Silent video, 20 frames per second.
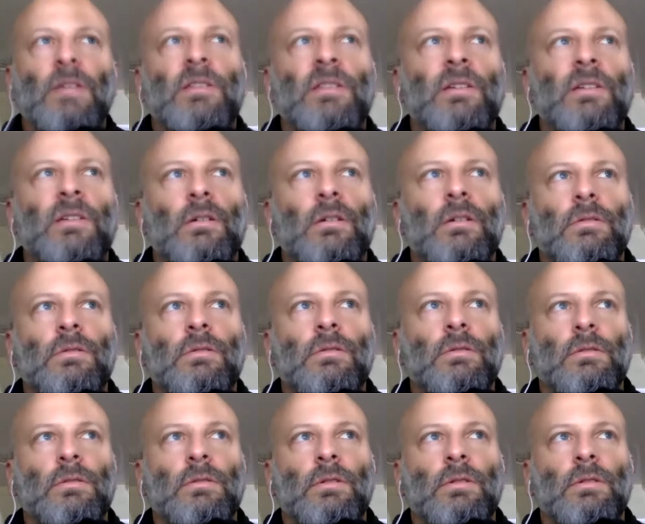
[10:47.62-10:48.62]
so
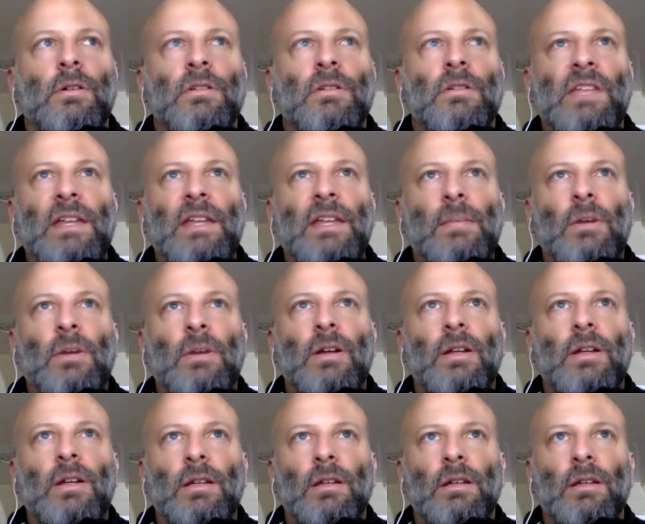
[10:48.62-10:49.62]
understanding
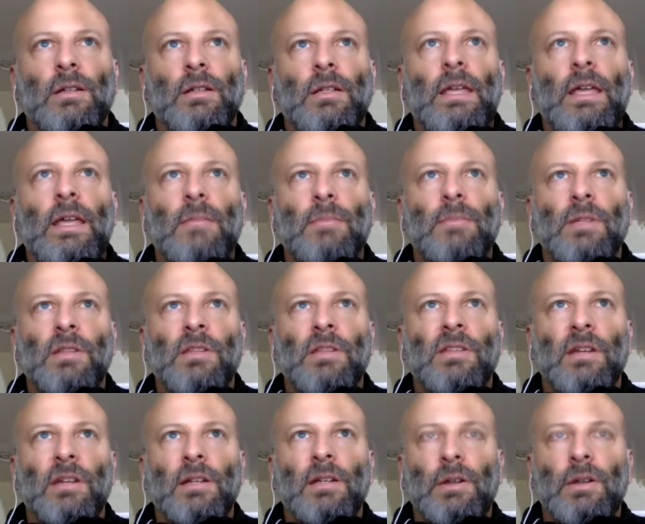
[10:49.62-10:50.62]
marketing can't be
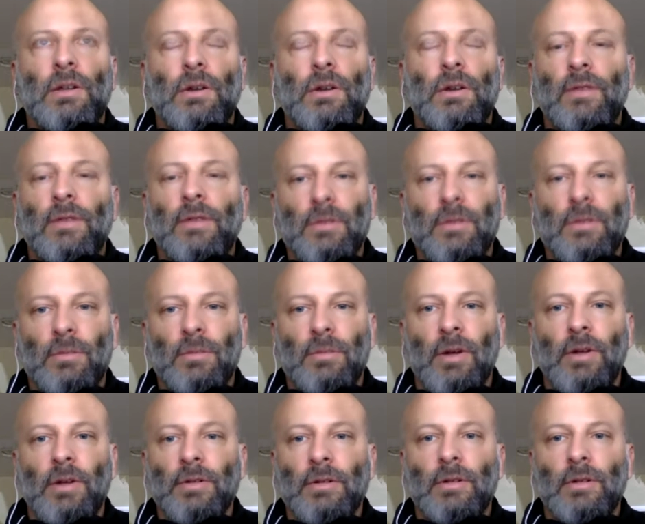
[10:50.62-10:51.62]
secondary if you're a
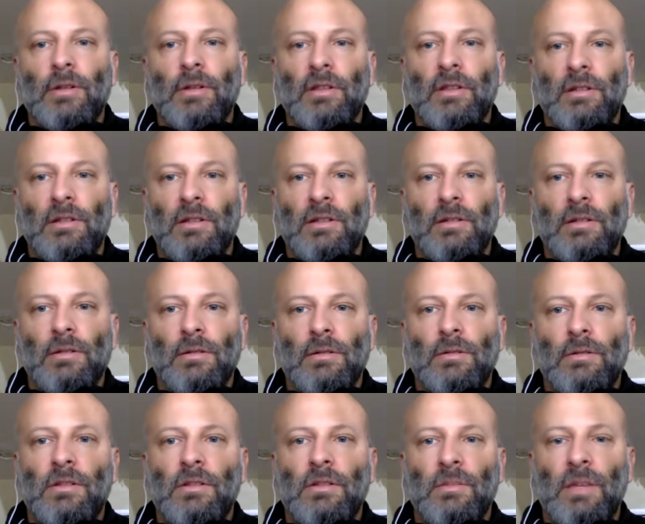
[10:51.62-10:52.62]
marketer because it
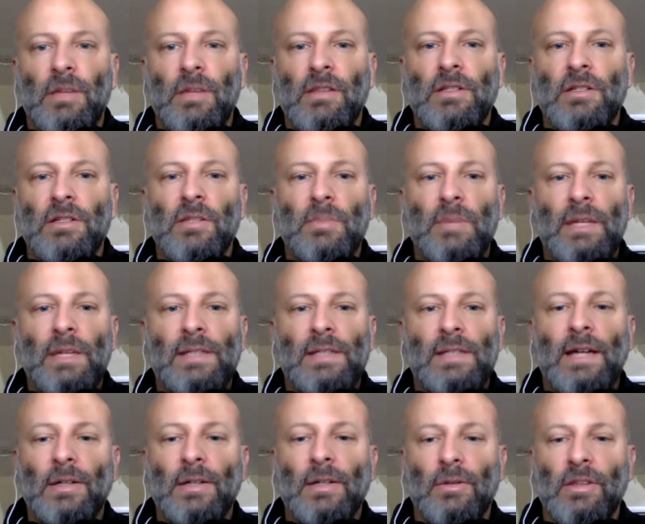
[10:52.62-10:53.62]
doesn't make just being
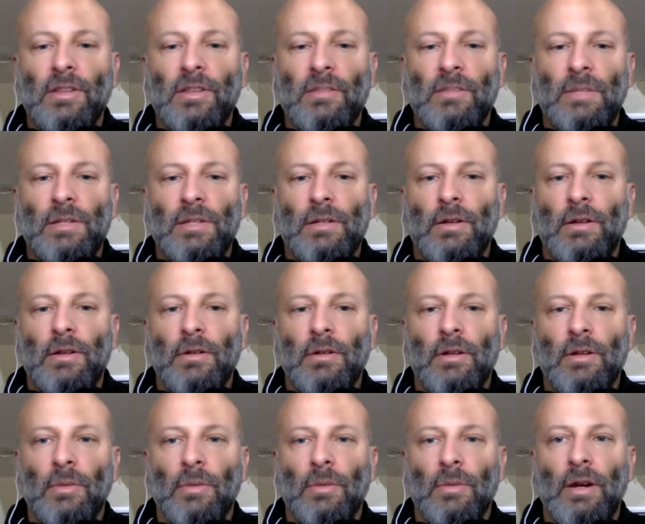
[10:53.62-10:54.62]
technical doesn't mean that you're good
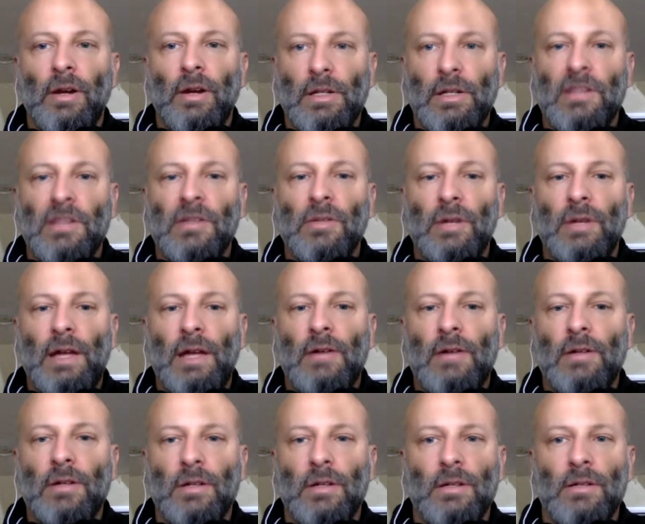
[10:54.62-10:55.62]
at marketing. Just knowing how
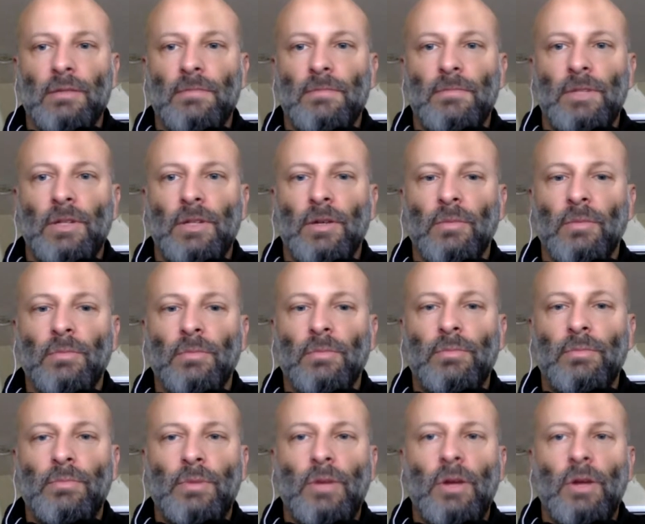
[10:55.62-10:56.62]
to
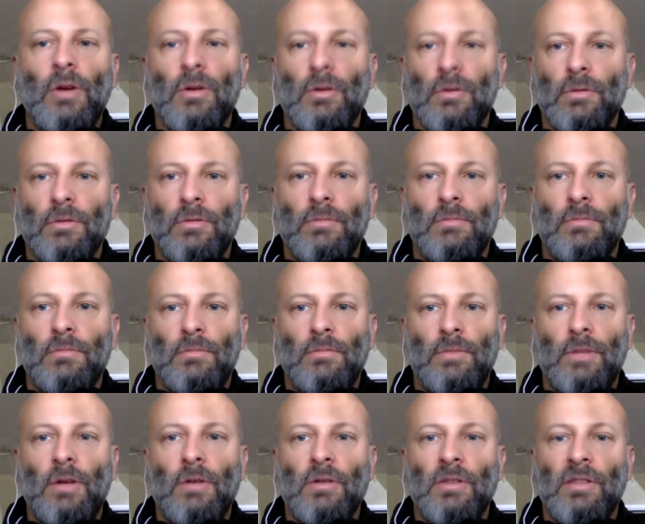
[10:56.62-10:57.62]
code
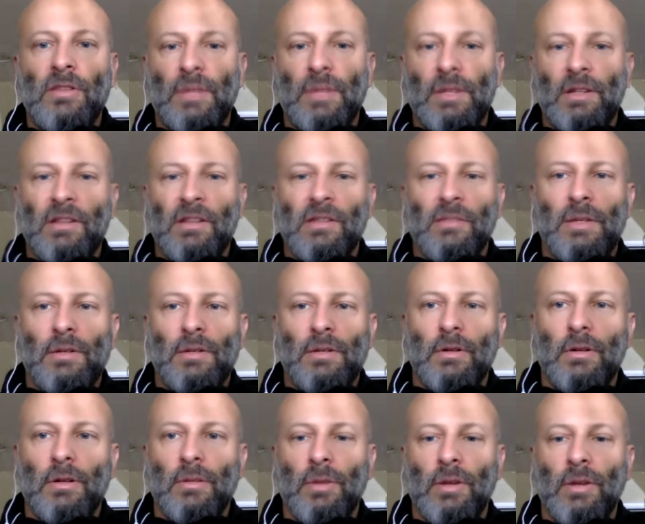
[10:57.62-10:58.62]
code something doesn't mean you're
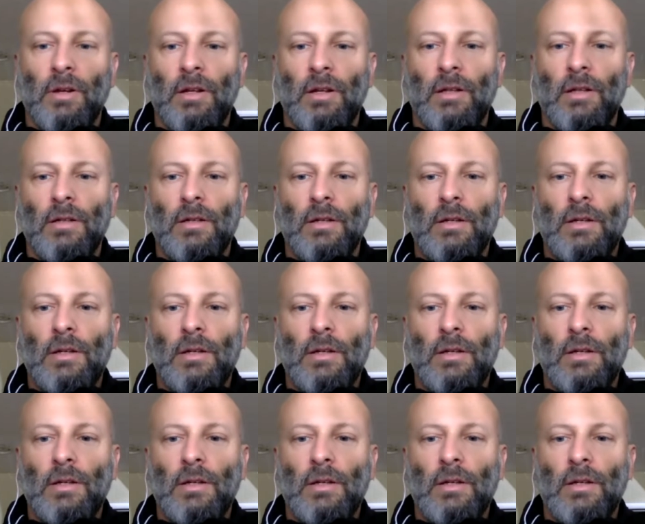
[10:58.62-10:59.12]
good at marketing.